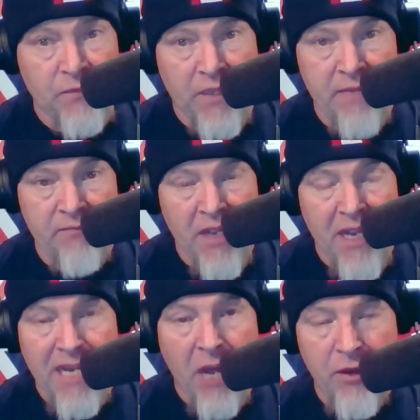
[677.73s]
Right?
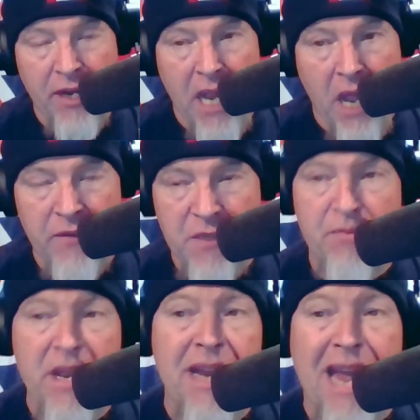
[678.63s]
Now they're going to have this
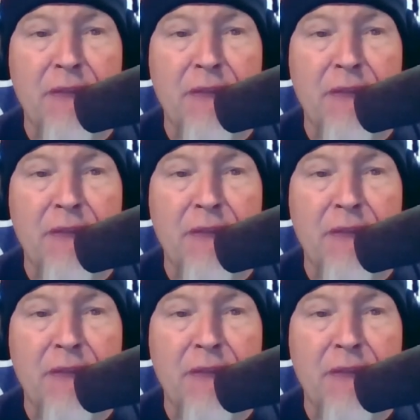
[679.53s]
big